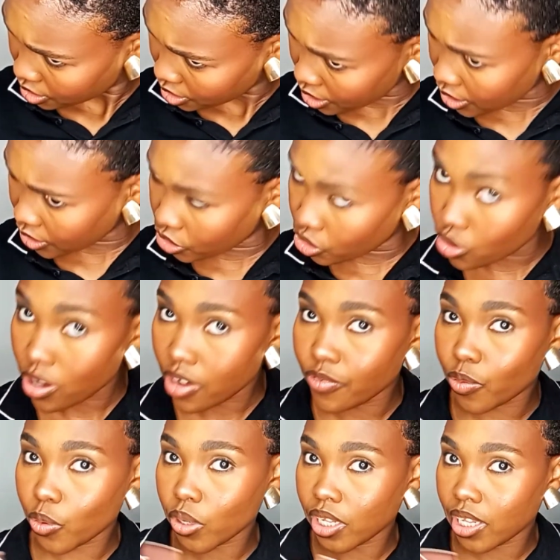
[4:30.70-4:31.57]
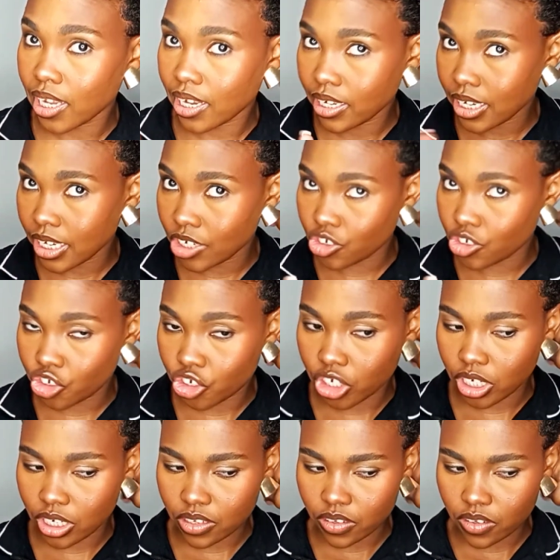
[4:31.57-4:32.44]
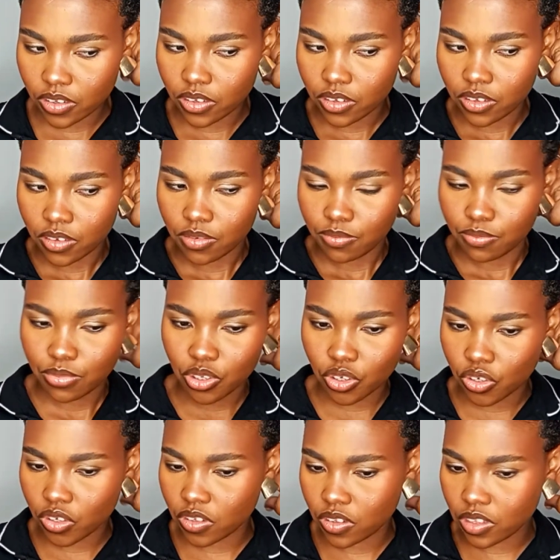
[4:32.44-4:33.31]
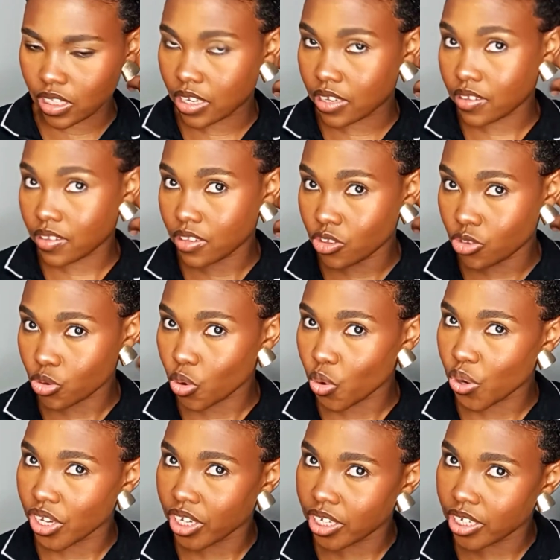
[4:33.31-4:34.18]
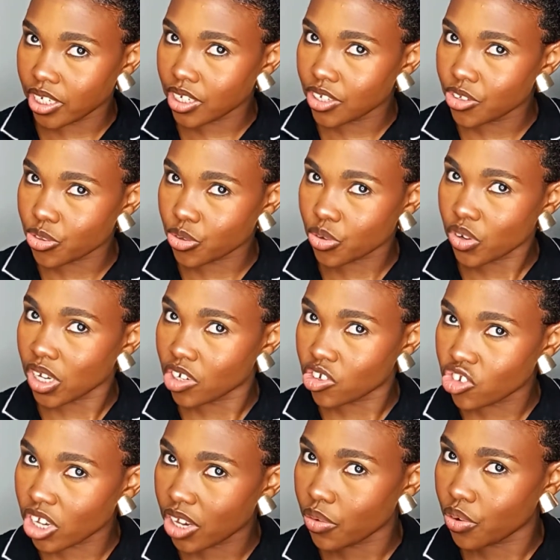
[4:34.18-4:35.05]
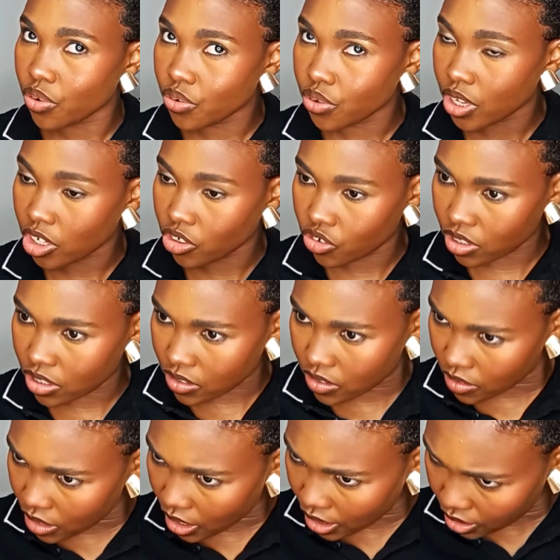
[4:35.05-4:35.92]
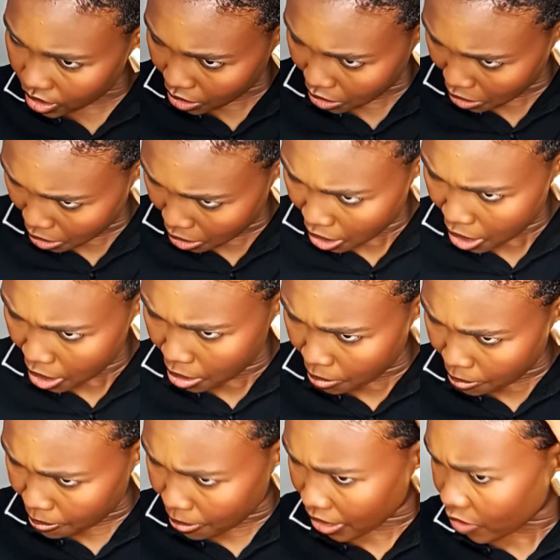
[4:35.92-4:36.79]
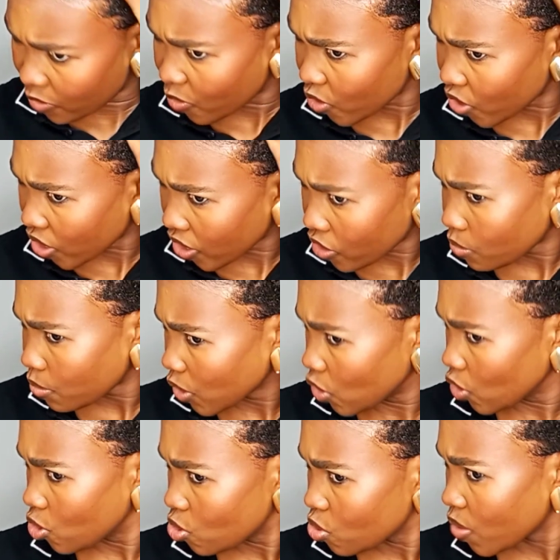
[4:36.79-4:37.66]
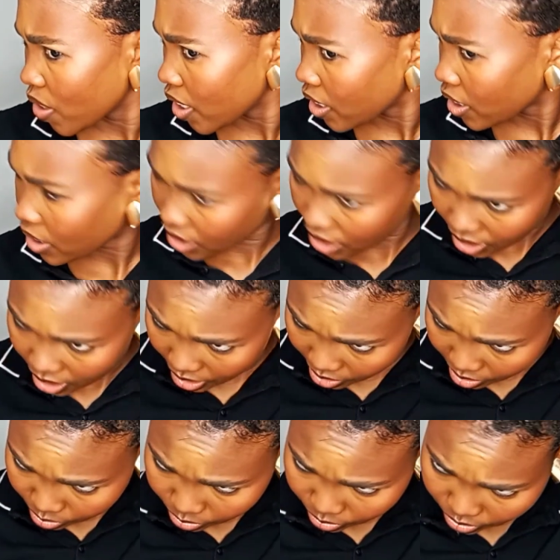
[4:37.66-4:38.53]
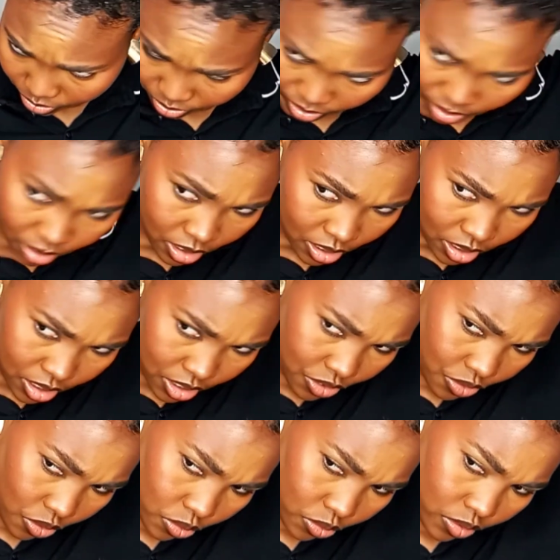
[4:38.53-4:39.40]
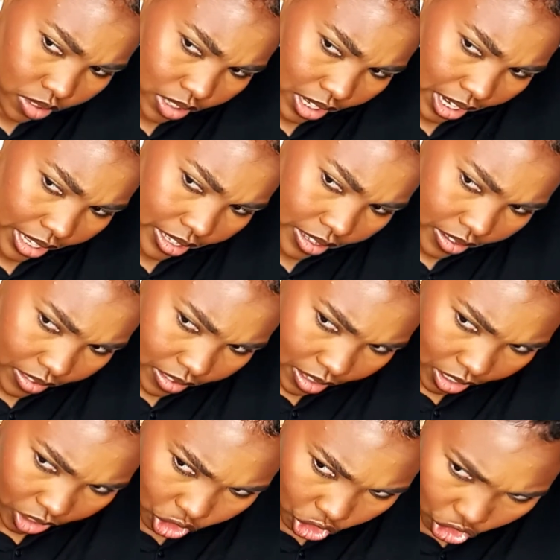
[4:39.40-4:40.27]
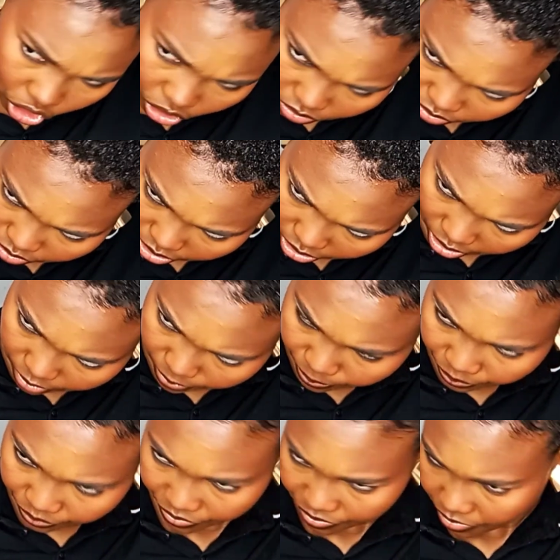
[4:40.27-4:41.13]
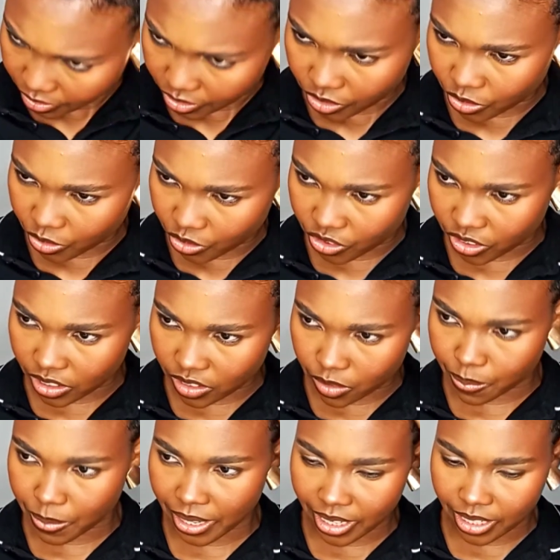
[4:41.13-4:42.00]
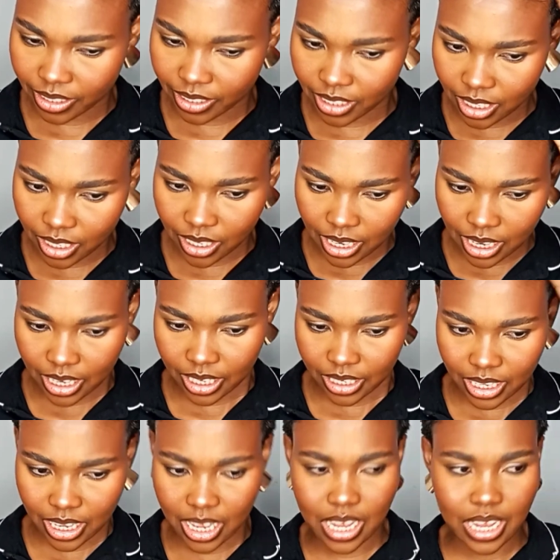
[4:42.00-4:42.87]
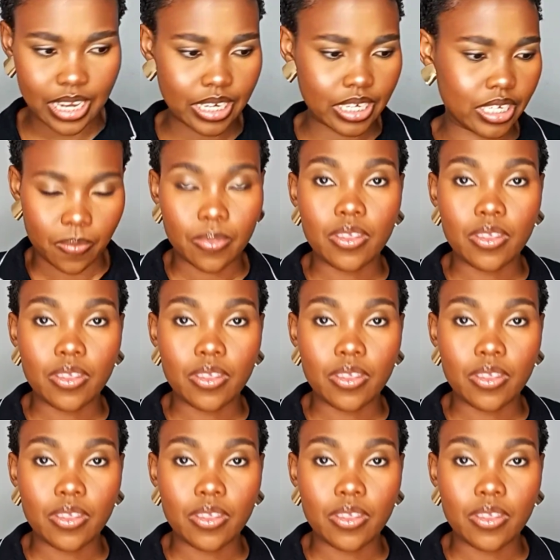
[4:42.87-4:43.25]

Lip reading: And to avoid that itchiness, because yes, it's oily, it's gonna shine when you get to the sun, but for now, because we're in the house, it looks like it's itchy, okay? So just pat it in like that.